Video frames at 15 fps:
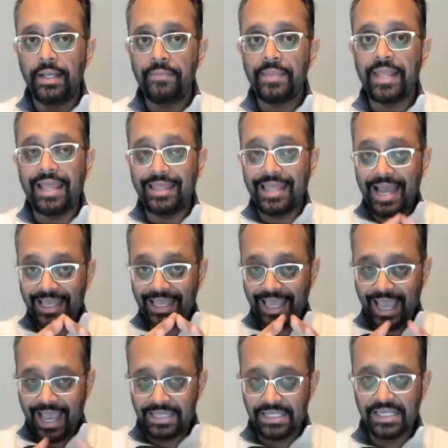And that
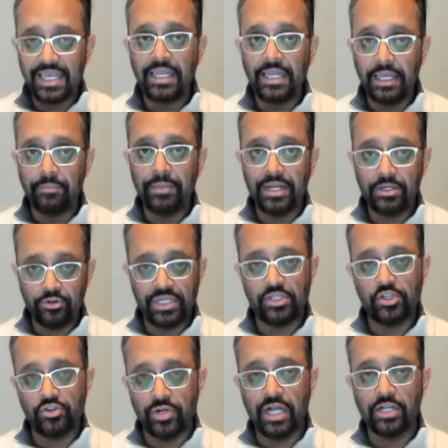cascading metric
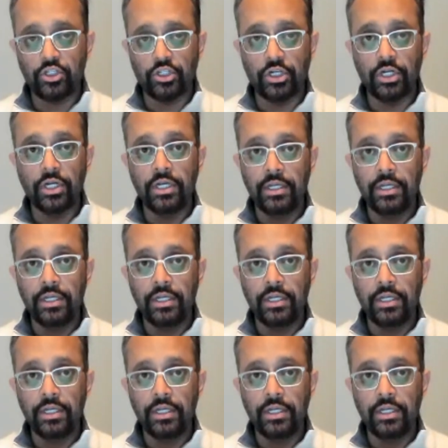structure